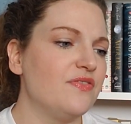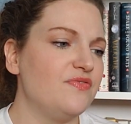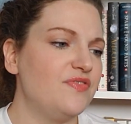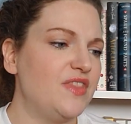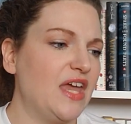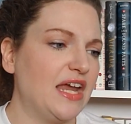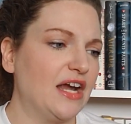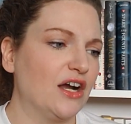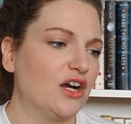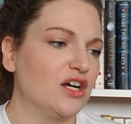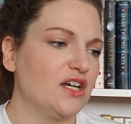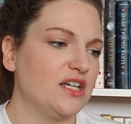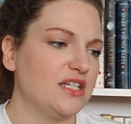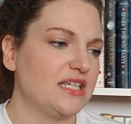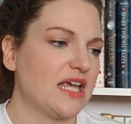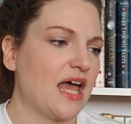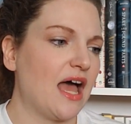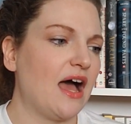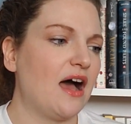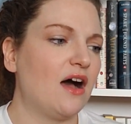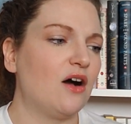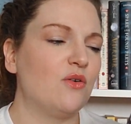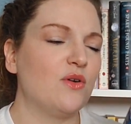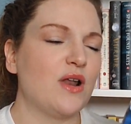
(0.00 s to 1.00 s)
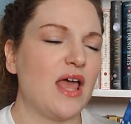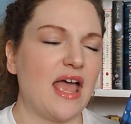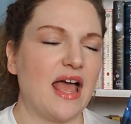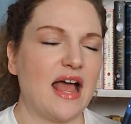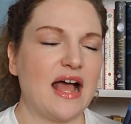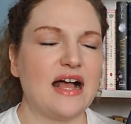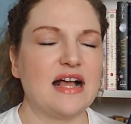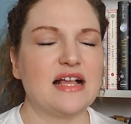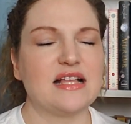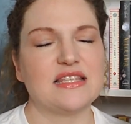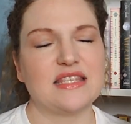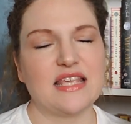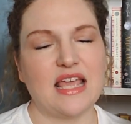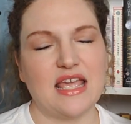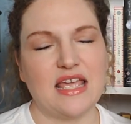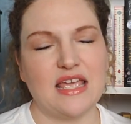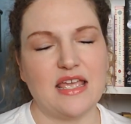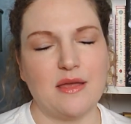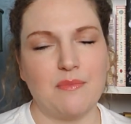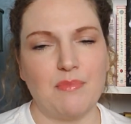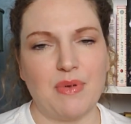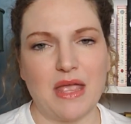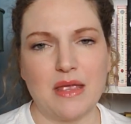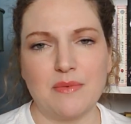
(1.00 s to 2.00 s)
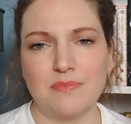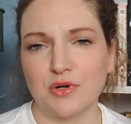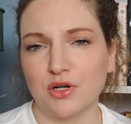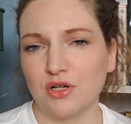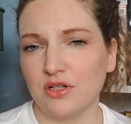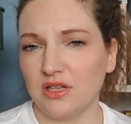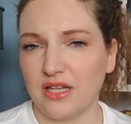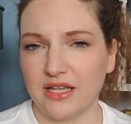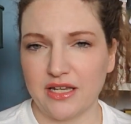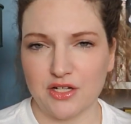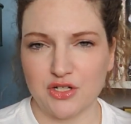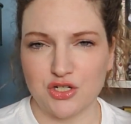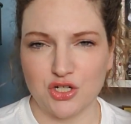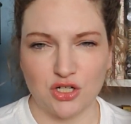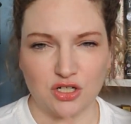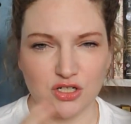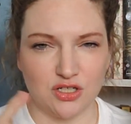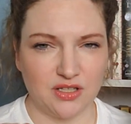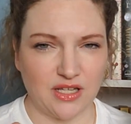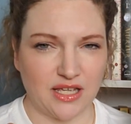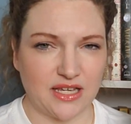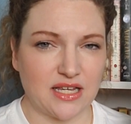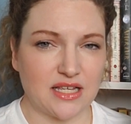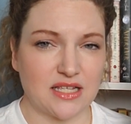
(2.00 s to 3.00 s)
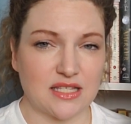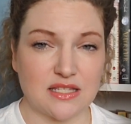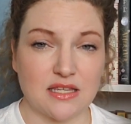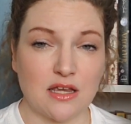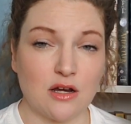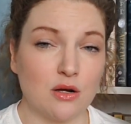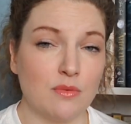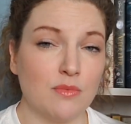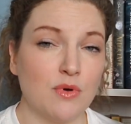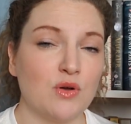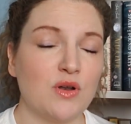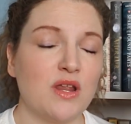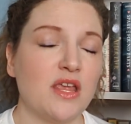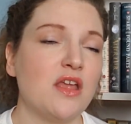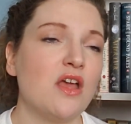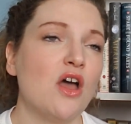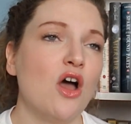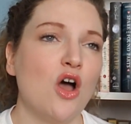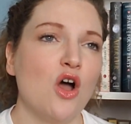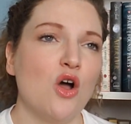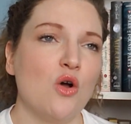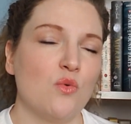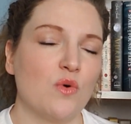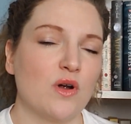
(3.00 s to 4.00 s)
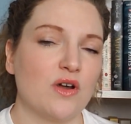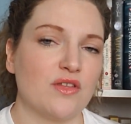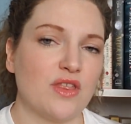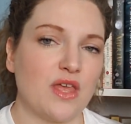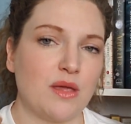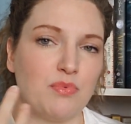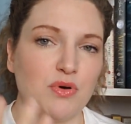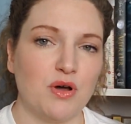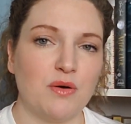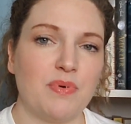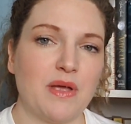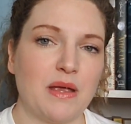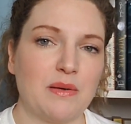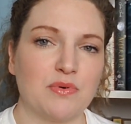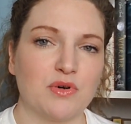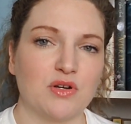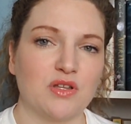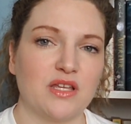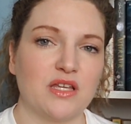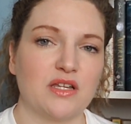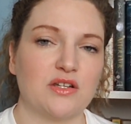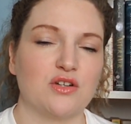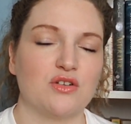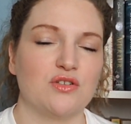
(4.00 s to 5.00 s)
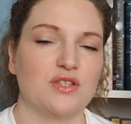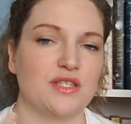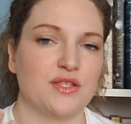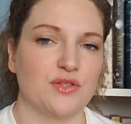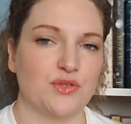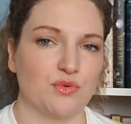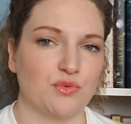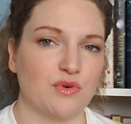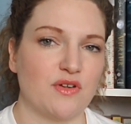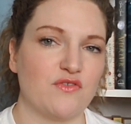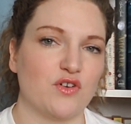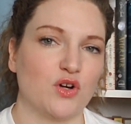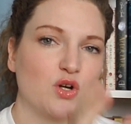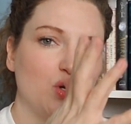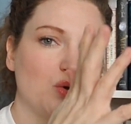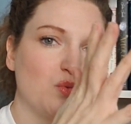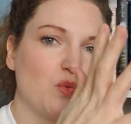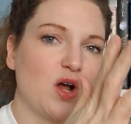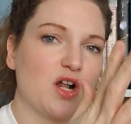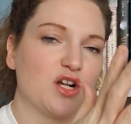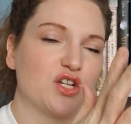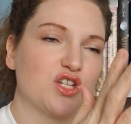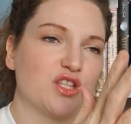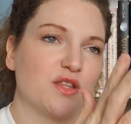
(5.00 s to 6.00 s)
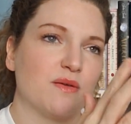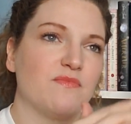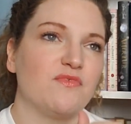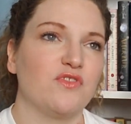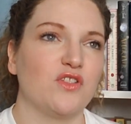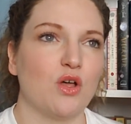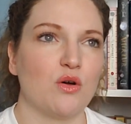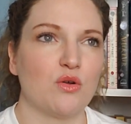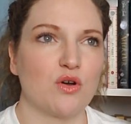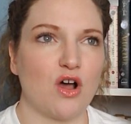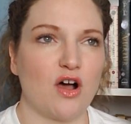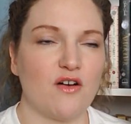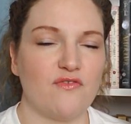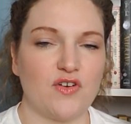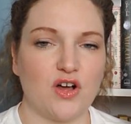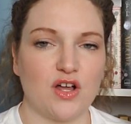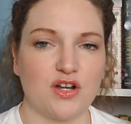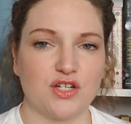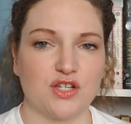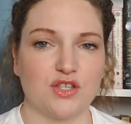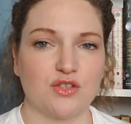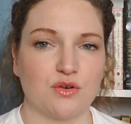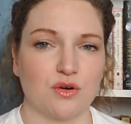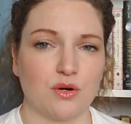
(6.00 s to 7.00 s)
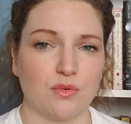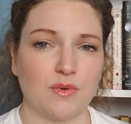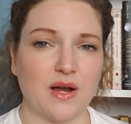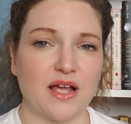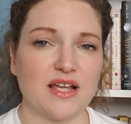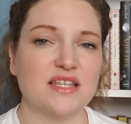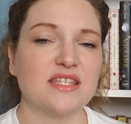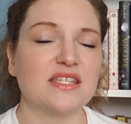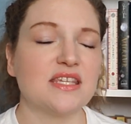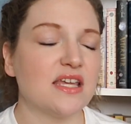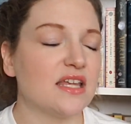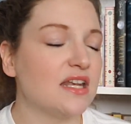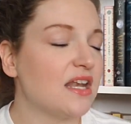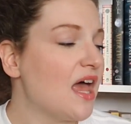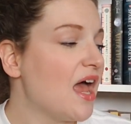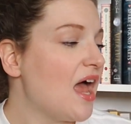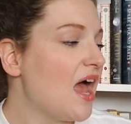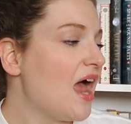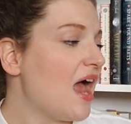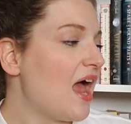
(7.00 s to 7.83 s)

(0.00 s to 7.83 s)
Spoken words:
their town has a paper lantern like ceremony where they put paper lanterns in the river and watch them float off onto the horizon.